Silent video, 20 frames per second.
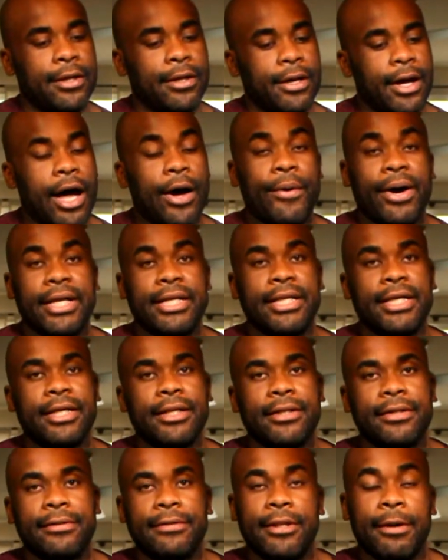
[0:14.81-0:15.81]
how I
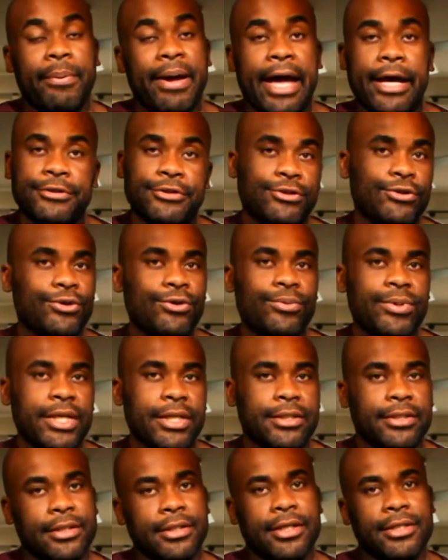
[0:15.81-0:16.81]
did the past two
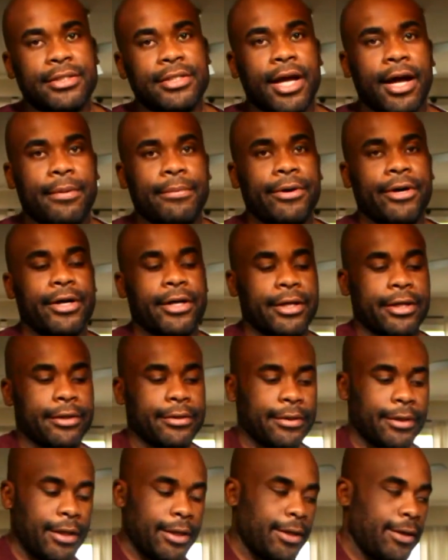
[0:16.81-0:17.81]
weeks in the stock market.
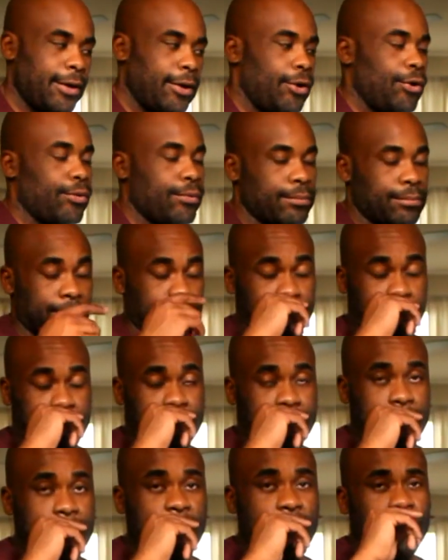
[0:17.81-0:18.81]

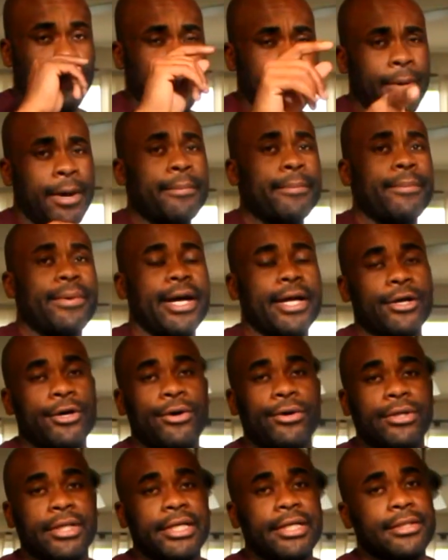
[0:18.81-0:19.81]
Remember, my
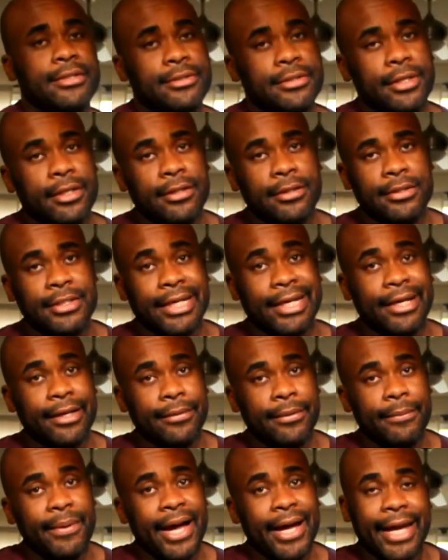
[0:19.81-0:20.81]
goal is to
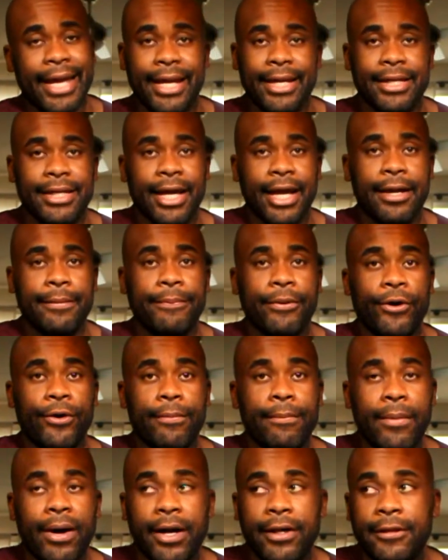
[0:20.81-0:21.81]
hit by 8K per
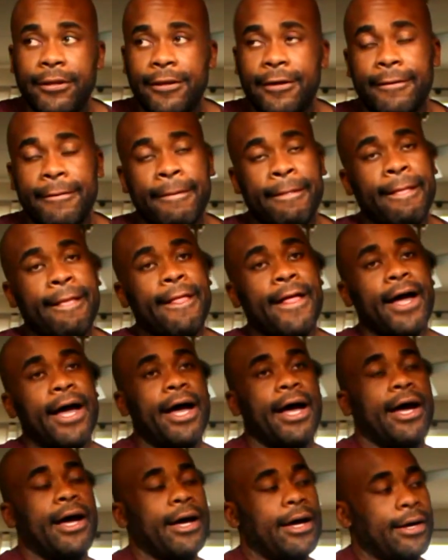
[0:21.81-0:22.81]
month.
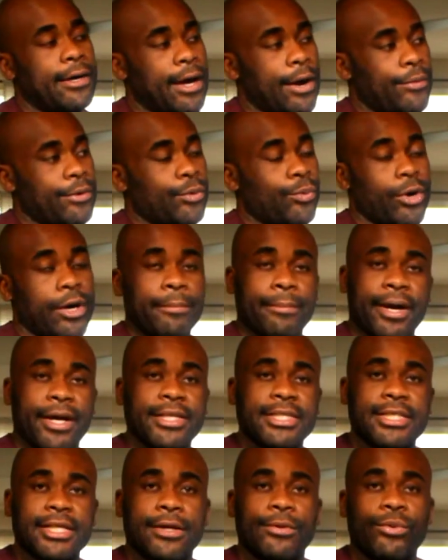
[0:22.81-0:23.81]
Uh, I want to work my
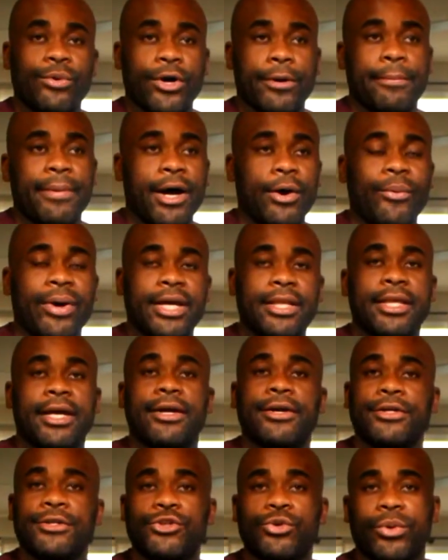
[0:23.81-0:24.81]
work my way
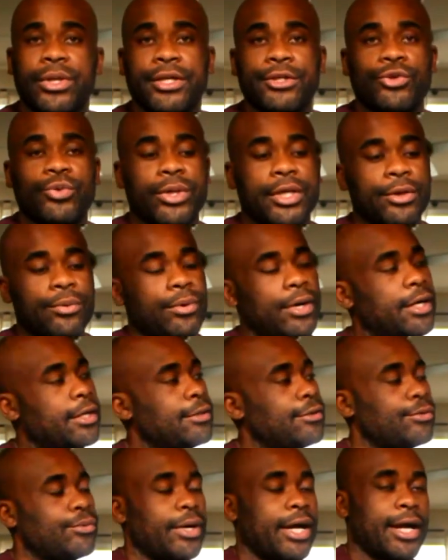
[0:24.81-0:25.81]
there in 2021,
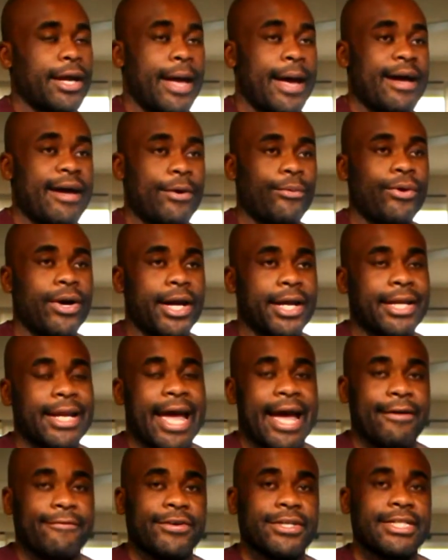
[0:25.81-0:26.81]
where I where I can
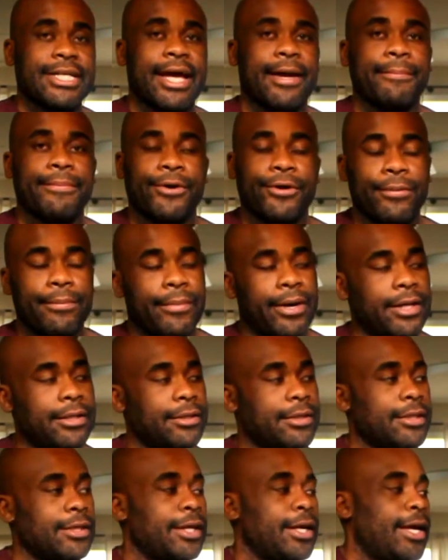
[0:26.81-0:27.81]
average that per month,
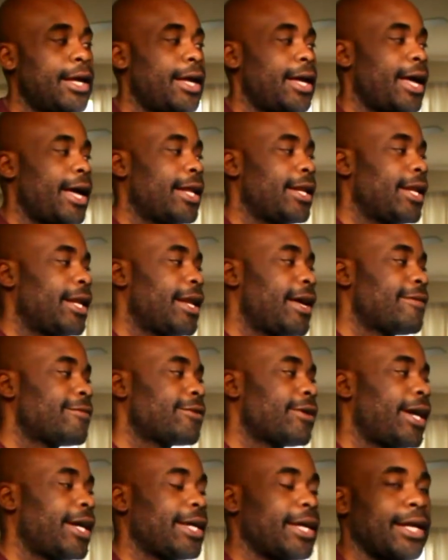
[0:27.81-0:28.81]
and then
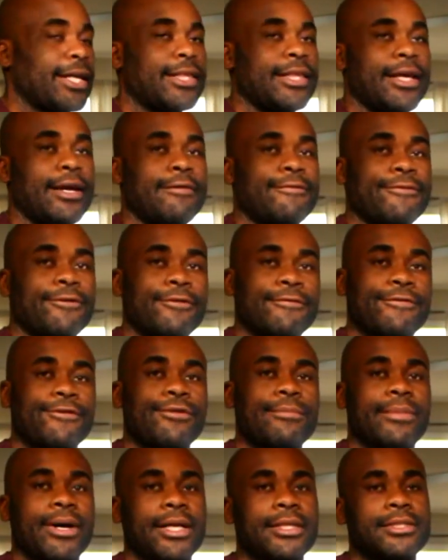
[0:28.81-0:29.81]
after I get there for a
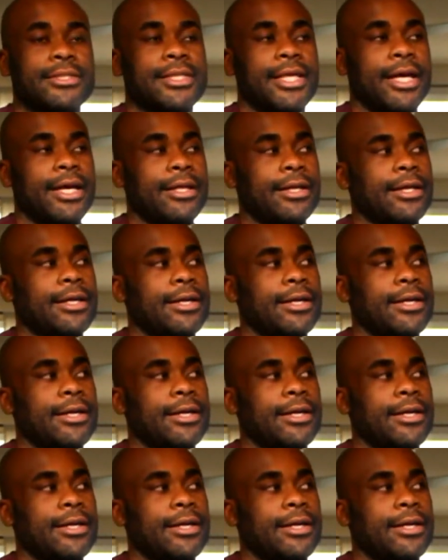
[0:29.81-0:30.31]
few months, then